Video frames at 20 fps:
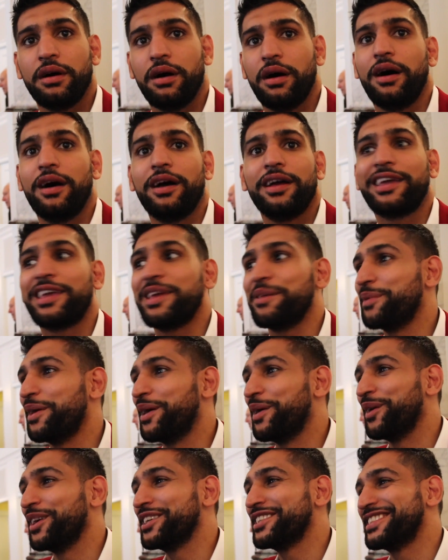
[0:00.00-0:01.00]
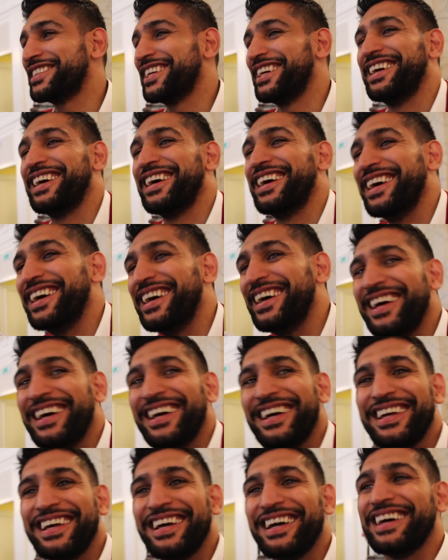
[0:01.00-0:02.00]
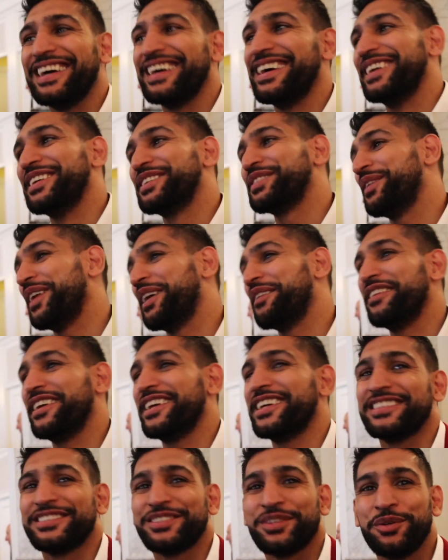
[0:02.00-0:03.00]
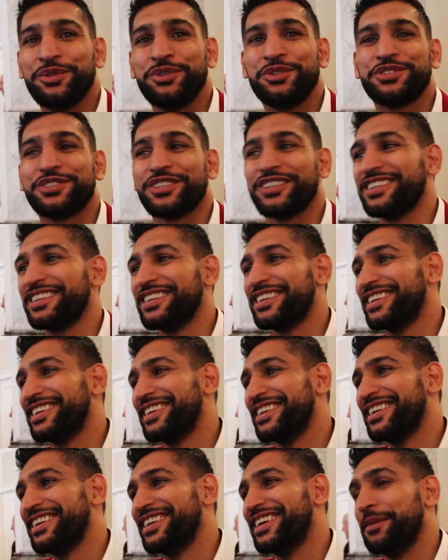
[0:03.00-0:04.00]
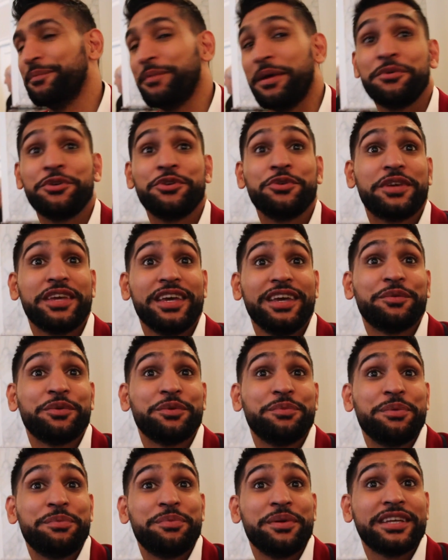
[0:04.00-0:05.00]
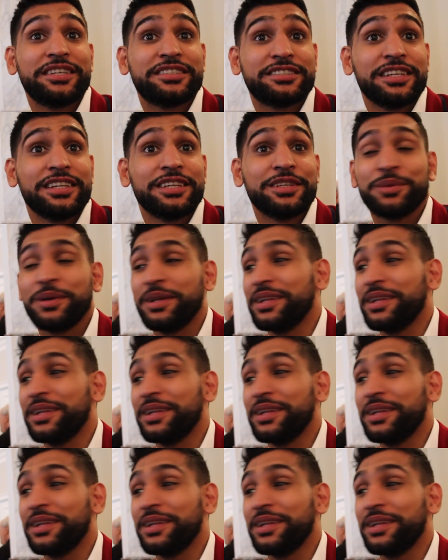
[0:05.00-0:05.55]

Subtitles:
Yeah, keep it out of Washington. Yeah, it's not Vegas, so neutral. Maybe UK would be big still.